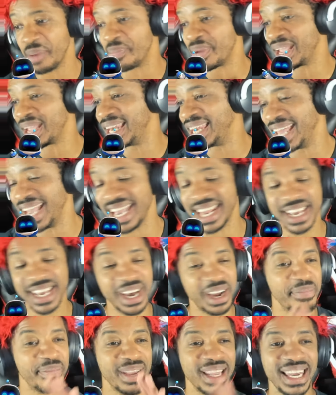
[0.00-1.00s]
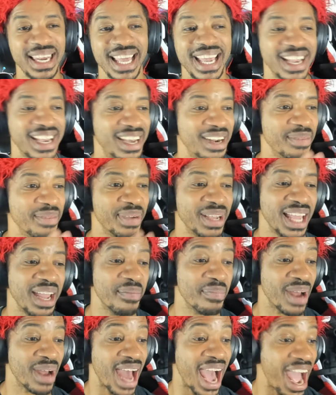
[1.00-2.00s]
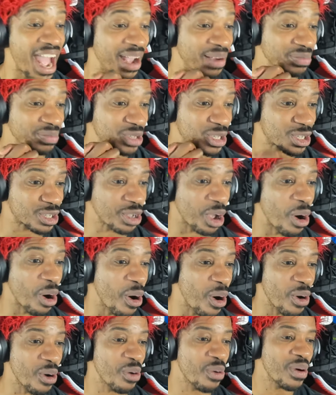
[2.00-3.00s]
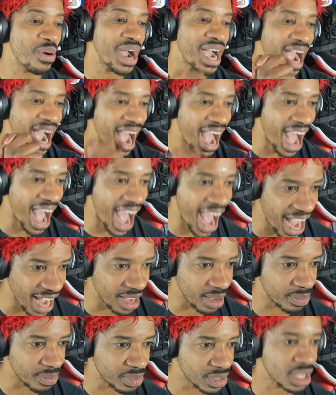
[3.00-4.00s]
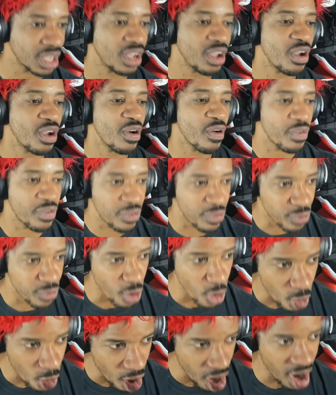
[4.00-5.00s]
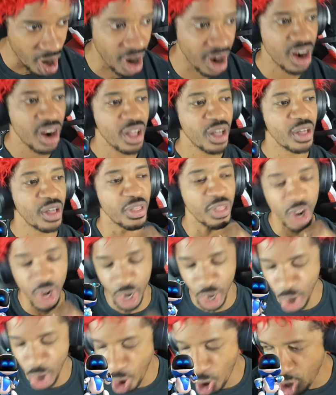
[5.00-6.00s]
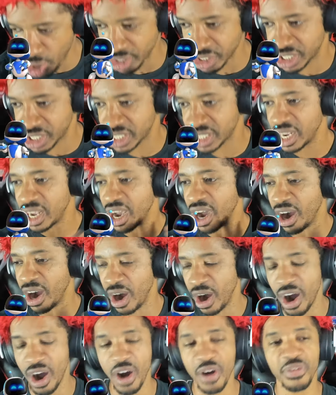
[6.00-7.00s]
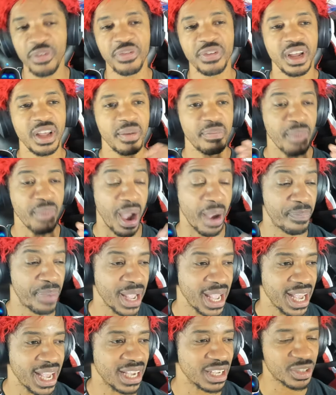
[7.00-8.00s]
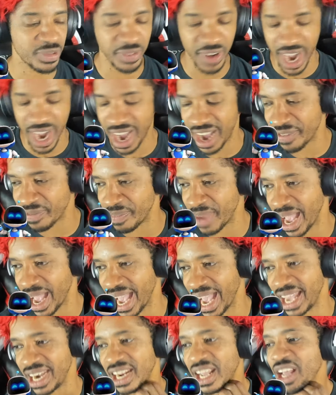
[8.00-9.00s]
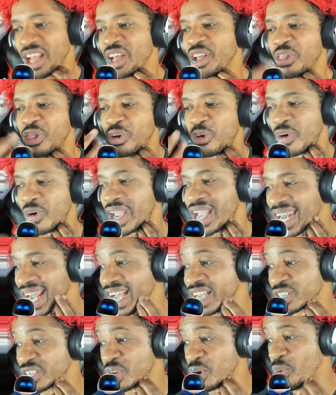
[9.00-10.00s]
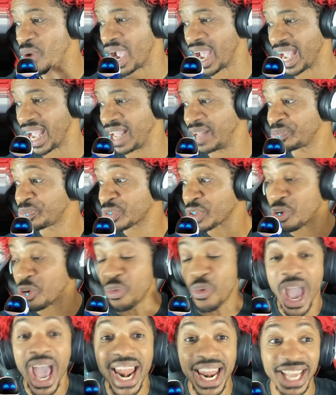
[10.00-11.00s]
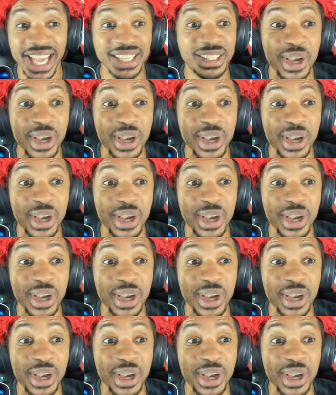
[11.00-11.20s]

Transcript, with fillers: be lit, gonna be lit, gonna be lit. But I am so hyped for oh, yeah. the launch of up, PS5, bro. man. Three oh, days man. away. Really, hey.